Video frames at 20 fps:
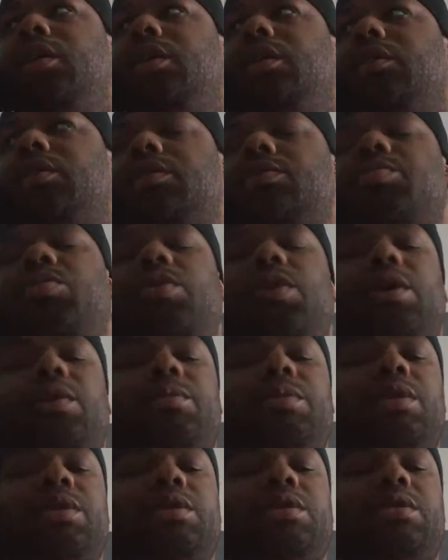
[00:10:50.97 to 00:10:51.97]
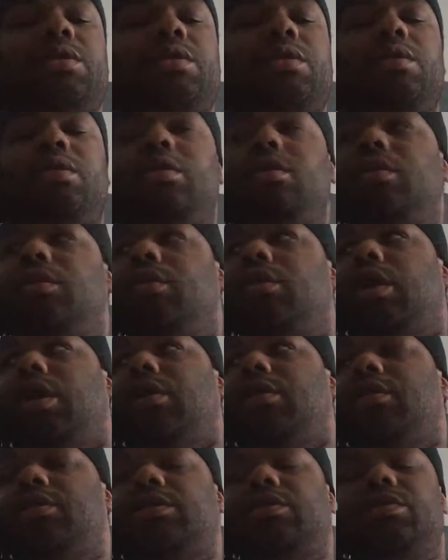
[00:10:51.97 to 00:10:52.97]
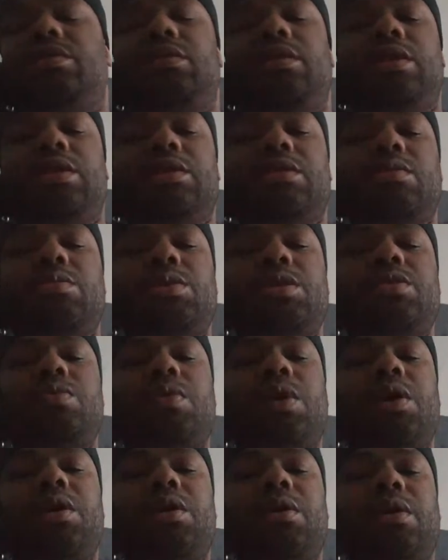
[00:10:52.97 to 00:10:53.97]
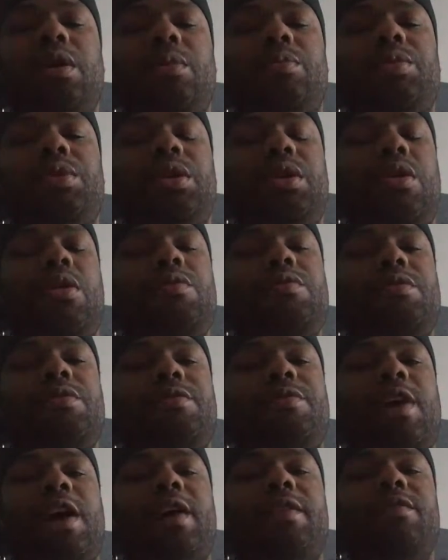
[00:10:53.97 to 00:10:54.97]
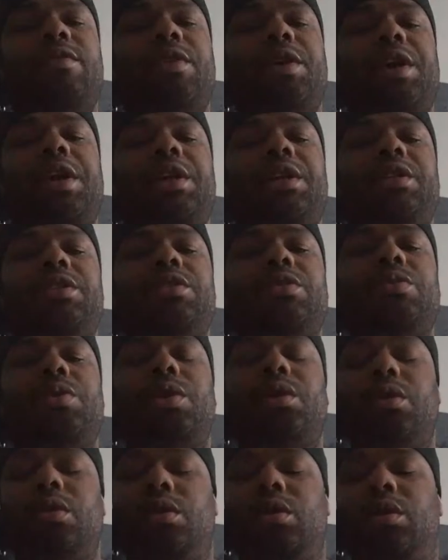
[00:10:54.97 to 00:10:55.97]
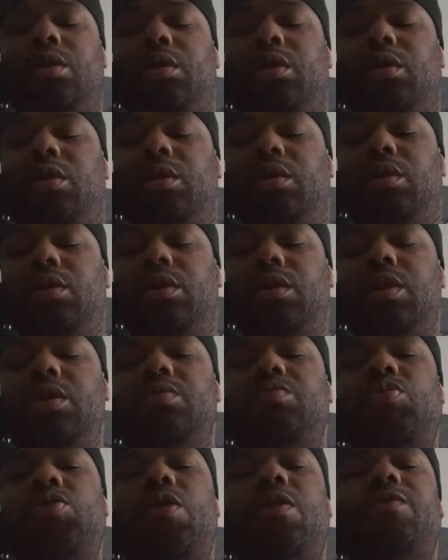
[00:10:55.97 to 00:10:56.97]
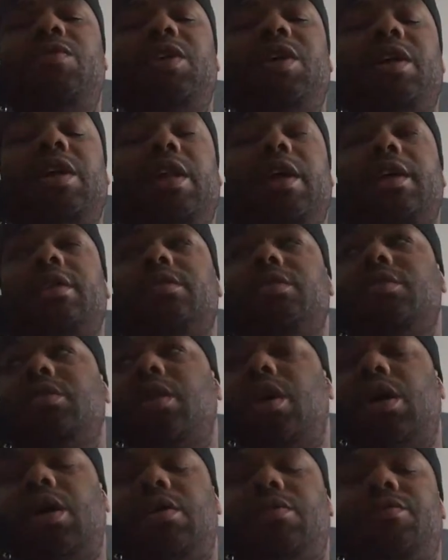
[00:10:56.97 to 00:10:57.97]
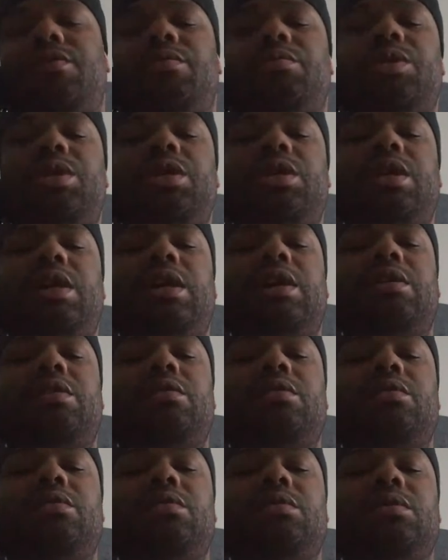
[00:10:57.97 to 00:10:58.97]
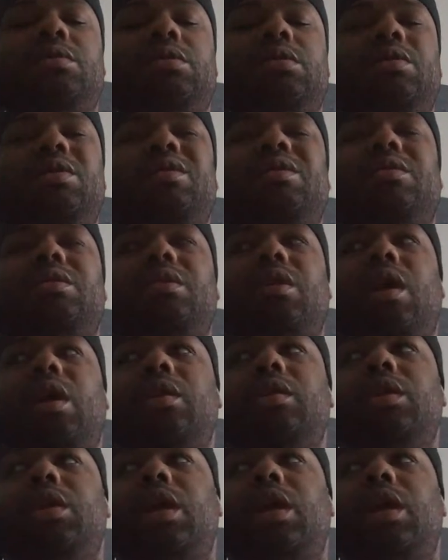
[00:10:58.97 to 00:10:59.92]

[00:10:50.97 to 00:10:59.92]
this point because I just did so much work on it. I put over 5 grand into it. It's more of a collector's car for me now. So I look